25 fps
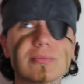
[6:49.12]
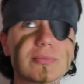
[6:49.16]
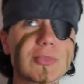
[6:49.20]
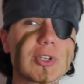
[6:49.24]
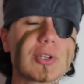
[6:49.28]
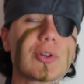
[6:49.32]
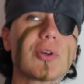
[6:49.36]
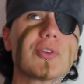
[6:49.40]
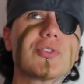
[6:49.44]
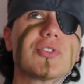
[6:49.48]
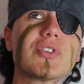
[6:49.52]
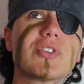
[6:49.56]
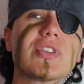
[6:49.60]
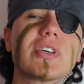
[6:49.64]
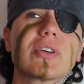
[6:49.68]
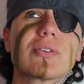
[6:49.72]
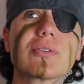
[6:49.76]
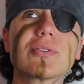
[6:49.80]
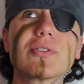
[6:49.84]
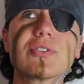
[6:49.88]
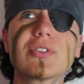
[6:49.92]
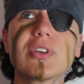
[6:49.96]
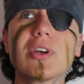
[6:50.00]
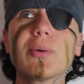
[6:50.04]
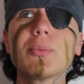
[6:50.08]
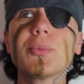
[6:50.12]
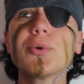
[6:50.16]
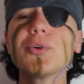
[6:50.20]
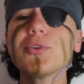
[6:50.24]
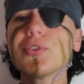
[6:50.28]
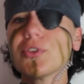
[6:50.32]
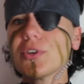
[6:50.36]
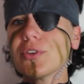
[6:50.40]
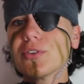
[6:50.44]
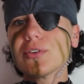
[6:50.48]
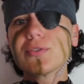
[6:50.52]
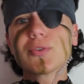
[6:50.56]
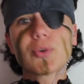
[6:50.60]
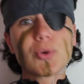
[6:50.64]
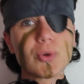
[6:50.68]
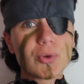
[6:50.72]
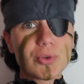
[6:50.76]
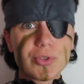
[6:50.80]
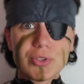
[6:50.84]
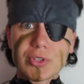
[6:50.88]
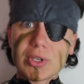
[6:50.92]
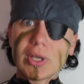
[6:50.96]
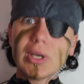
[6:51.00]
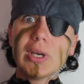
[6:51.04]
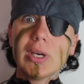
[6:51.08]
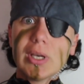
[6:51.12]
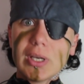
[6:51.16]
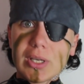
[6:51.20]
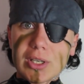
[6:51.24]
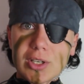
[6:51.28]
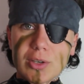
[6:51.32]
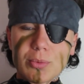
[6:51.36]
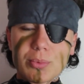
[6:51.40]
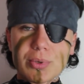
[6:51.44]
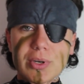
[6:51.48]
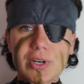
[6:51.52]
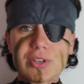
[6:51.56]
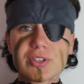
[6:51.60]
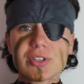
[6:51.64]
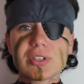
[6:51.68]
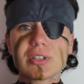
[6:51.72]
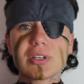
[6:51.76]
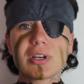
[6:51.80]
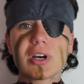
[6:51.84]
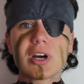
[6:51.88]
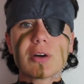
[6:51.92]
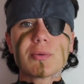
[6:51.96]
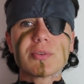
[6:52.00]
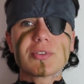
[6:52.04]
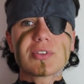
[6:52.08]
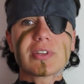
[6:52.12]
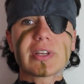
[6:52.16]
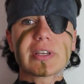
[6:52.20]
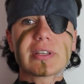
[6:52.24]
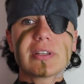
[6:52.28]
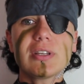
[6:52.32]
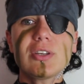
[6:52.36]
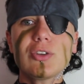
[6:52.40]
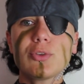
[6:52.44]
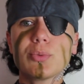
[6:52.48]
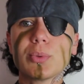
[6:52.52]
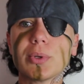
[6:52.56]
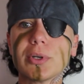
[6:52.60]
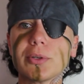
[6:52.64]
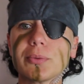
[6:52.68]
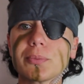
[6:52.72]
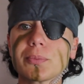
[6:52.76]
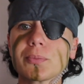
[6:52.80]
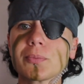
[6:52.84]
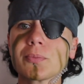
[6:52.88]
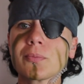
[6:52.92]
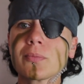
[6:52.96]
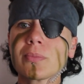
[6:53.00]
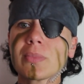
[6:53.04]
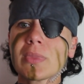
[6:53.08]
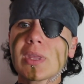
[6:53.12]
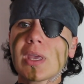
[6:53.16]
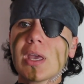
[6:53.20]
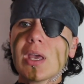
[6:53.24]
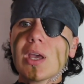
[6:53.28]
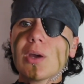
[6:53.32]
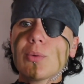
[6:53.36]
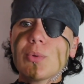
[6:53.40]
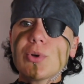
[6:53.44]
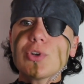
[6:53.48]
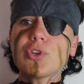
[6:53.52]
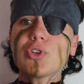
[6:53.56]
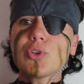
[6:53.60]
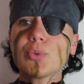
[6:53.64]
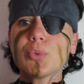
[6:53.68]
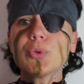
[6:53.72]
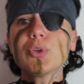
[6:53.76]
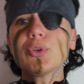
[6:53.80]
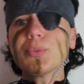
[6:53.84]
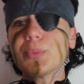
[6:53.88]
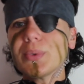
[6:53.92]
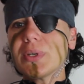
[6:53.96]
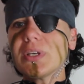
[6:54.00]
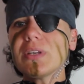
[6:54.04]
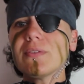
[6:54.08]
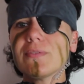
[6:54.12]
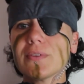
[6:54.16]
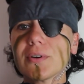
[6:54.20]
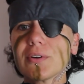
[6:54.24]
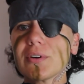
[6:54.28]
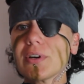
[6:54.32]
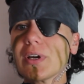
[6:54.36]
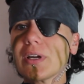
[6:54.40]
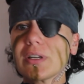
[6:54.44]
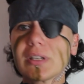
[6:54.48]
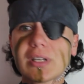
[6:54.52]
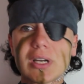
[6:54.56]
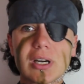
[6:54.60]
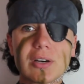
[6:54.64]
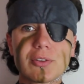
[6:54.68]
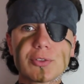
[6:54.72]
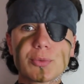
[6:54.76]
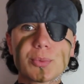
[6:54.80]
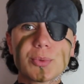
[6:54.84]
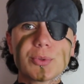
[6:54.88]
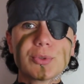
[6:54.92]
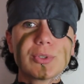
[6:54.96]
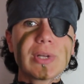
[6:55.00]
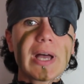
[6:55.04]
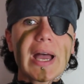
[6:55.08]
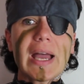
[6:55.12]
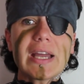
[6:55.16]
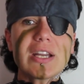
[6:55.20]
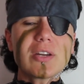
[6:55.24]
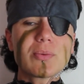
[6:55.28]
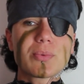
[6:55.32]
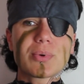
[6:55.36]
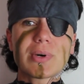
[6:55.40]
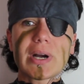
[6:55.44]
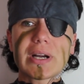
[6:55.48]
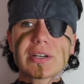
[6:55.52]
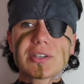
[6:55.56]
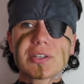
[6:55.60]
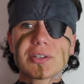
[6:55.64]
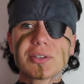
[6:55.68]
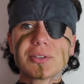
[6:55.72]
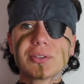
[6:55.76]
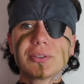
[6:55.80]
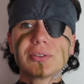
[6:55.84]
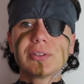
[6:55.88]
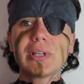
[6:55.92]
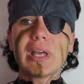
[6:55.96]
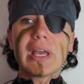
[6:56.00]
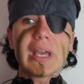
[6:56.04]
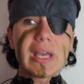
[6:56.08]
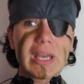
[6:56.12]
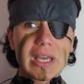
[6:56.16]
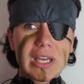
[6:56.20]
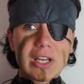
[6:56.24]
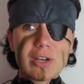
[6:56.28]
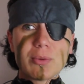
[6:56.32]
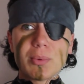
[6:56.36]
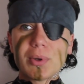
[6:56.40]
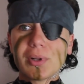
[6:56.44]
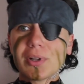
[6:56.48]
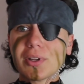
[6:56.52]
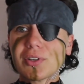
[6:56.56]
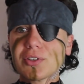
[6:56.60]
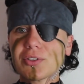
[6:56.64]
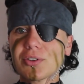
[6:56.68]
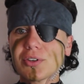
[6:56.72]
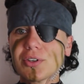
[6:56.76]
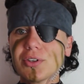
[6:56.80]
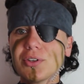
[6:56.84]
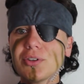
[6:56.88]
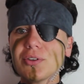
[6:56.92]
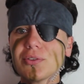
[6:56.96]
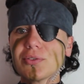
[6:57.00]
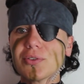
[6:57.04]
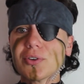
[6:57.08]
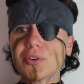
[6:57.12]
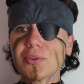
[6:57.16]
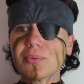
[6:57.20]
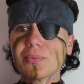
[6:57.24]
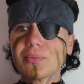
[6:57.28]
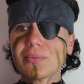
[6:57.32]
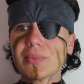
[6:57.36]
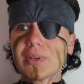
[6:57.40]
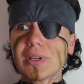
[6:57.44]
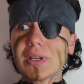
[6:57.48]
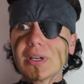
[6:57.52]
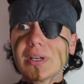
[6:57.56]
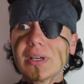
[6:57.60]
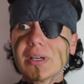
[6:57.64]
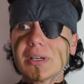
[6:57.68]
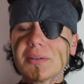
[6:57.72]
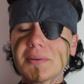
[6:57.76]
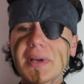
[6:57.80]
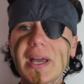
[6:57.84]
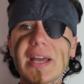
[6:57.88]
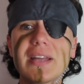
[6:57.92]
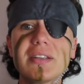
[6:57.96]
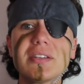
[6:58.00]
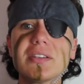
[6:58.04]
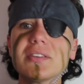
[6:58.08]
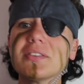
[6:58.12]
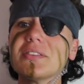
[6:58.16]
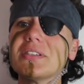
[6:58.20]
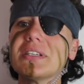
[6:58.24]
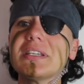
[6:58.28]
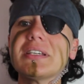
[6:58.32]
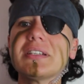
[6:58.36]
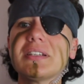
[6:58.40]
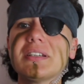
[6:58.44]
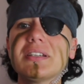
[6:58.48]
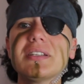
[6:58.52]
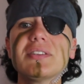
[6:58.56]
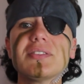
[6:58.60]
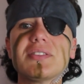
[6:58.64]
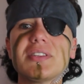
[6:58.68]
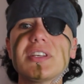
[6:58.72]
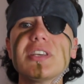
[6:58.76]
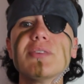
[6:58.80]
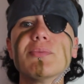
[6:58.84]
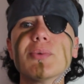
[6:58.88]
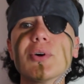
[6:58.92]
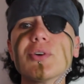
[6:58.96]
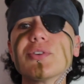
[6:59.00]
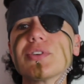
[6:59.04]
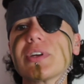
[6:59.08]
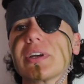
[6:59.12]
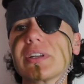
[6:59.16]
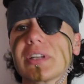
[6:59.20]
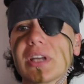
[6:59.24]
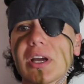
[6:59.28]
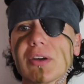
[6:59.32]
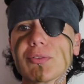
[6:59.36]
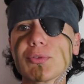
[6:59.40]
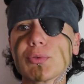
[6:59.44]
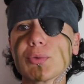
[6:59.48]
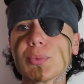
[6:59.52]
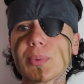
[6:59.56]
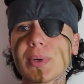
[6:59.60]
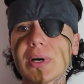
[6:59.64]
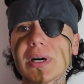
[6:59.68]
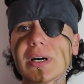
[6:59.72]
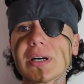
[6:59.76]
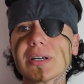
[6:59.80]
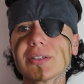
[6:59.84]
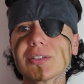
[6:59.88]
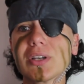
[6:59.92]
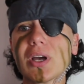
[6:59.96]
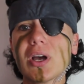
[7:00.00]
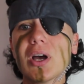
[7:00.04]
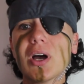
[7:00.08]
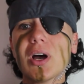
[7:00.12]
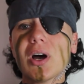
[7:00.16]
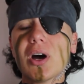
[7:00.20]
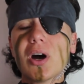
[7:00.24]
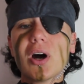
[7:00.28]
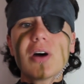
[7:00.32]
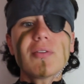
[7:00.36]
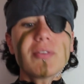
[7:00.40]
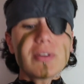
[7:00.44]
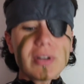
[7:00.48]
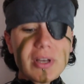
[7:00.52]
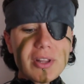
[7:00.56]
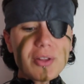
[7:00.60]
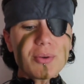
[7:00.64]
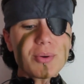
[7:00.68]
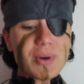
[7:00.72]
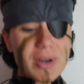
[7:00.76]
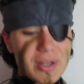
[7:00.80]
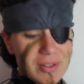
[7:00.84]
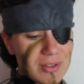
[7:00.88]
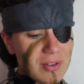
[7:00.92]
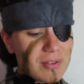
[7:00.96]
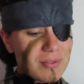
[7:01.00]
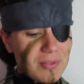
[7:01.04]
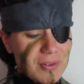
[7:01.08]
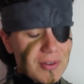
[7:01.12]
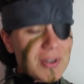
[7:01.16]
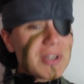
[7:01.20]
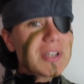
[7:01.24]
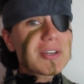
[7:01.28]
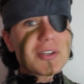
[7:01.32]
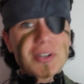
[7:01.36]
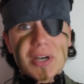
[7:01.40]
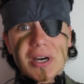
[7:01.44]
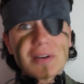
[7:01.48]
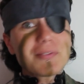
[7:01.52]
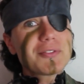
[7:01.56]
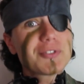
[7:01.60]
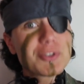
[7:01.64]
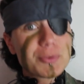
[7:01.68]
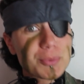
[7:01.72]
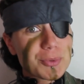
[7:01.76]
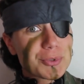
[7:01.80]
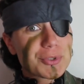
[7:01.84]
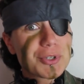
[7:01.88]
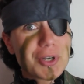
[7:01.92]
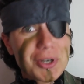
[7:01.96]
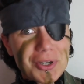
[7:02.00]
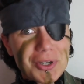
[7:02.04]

The closest thing it resembles is, of course, compression garments like this one, which would be very uncomfortable and impractical in a military uniform. And indeed, it is the most uncomfortable part of an otherwise very comfortable